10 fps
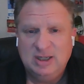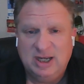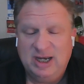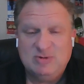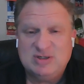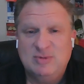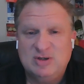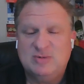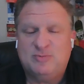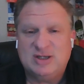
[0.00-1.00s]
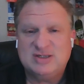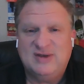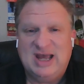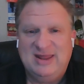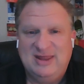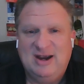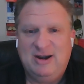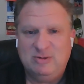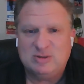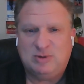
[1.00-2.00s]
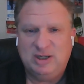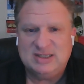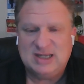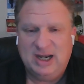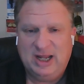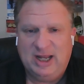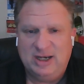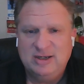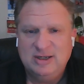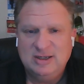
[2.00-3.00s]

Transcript: and he was the most impressive guy there, and he was playing tight end.